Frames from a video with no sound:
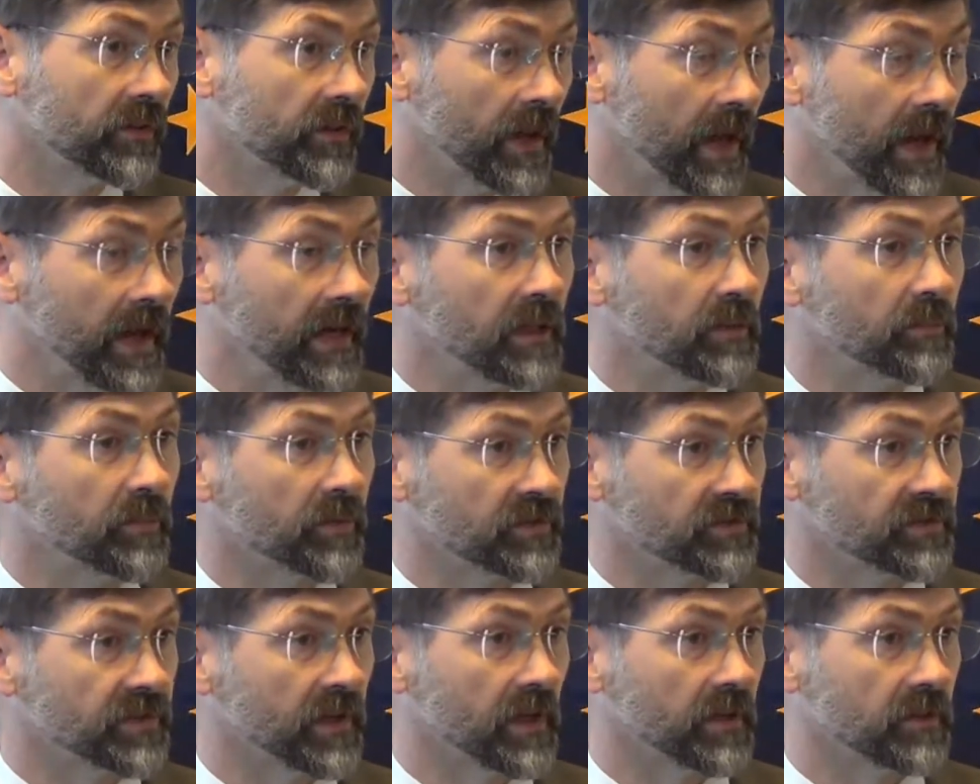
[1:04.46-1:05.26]

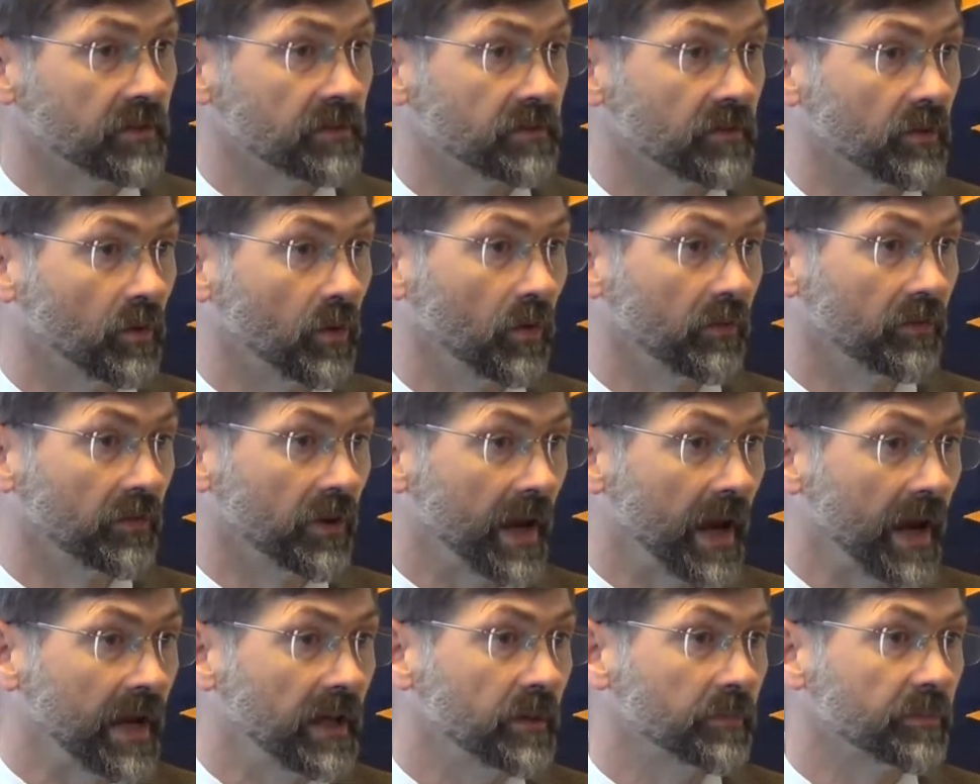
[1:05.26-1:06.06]
80%. So over
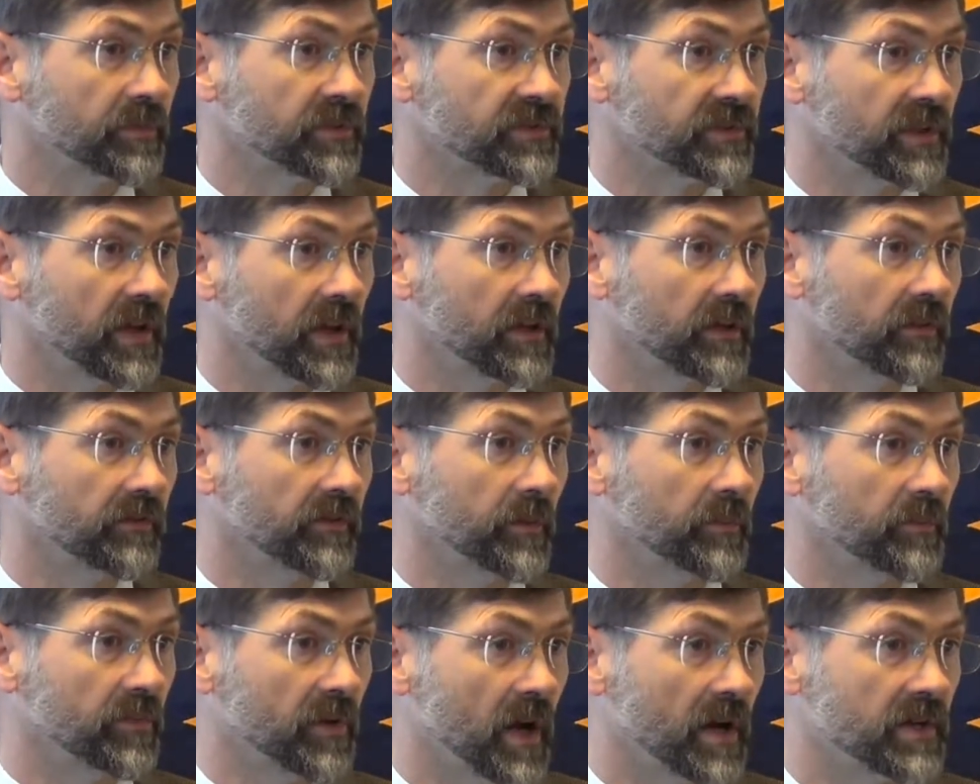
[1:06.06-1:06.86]
80% of
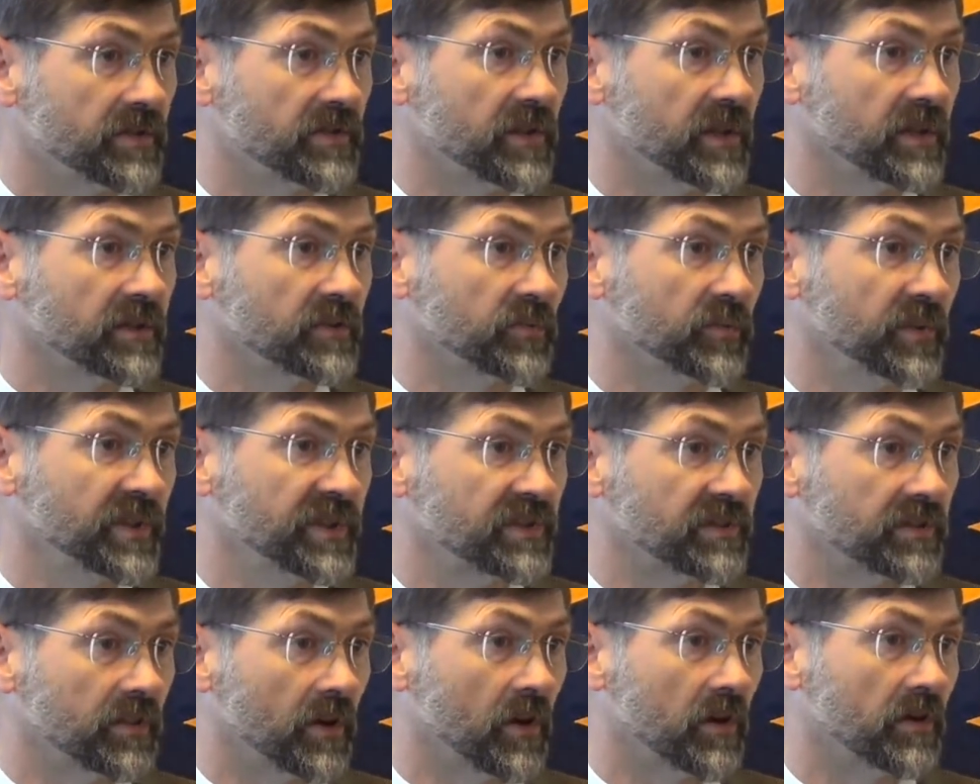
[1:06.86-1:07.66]
the projects we
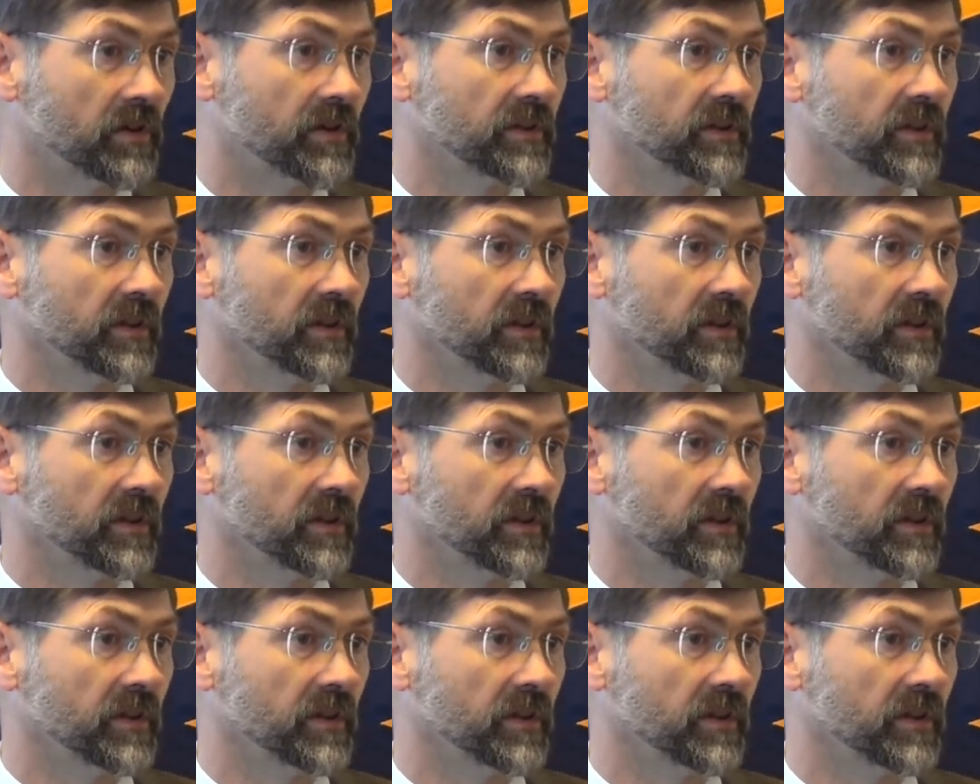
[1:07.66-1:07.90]
start